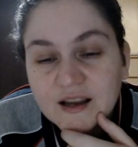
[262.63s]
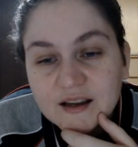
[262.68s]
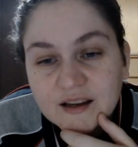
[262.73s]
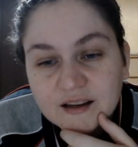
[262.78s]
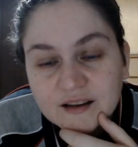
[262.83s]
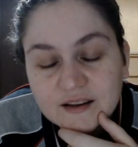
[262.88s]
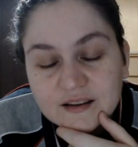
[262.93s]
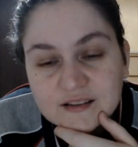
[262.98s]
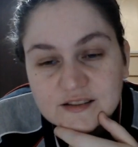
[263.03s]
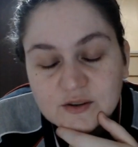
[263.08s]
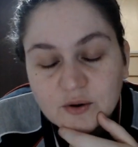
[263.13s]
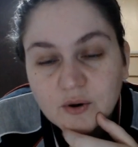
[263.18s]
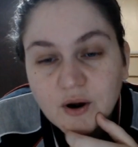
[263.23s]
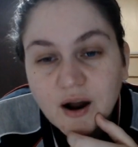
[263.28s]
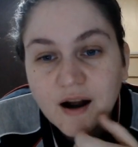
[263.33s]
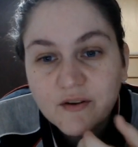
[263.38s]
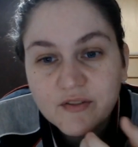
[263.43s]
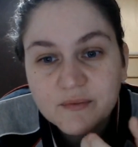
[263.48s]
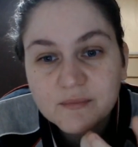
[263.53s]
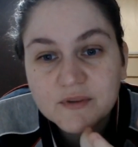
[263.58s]
So how
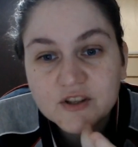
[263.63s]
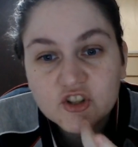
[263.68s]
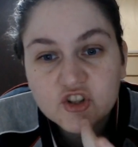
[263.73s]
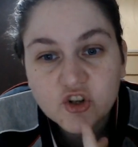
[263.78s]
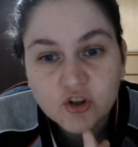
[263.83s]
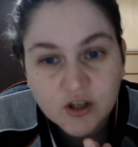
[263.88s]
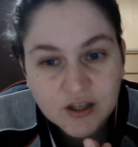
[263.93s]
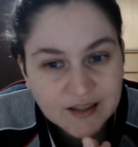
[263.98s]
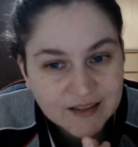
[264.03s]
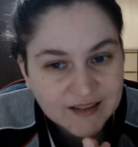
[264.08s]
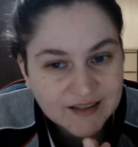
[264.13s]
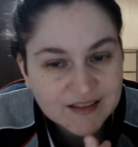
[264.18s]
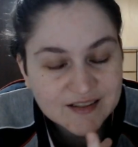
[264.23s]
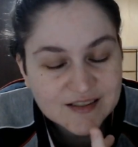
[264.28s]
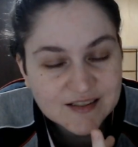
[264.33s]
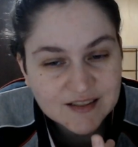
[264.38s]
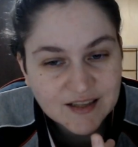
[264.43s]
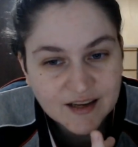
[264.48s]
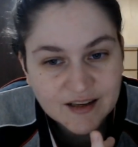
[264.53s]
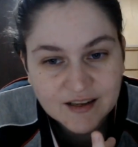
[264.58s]
the majority is
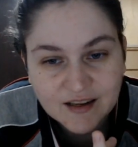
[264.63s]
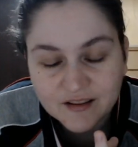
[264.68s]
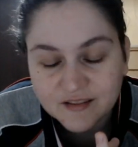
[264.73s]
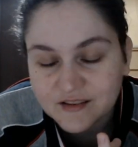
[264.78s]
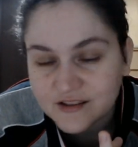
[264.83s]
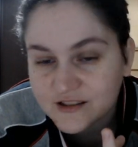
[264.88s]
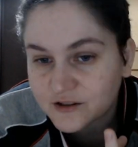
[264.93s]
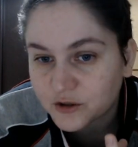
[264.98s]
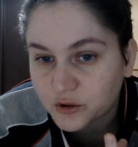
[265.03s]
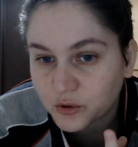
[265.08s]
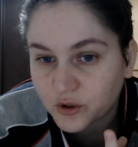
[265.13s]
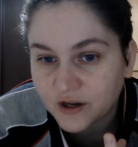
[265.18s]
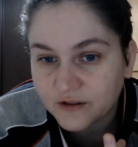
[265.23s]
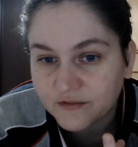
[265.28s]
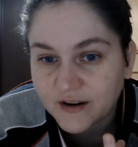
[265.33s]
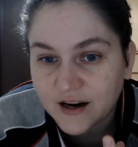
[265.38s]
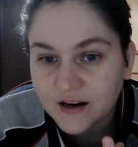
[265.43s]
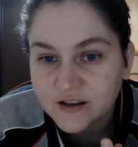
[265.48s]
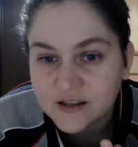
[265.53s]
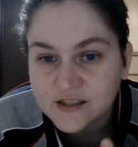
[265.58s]
taking this
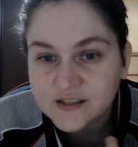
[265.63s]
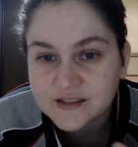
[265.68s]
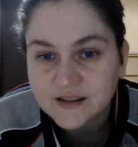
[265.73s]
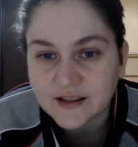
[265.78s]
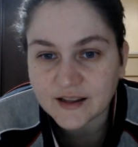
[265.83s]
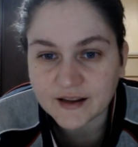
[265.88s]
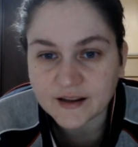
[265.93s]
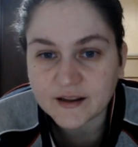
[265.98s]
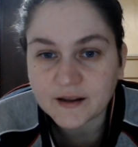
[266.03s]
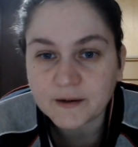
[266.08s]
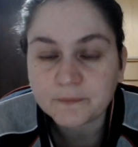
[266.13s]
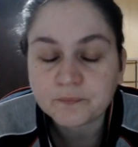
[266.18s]
coronavirus thing.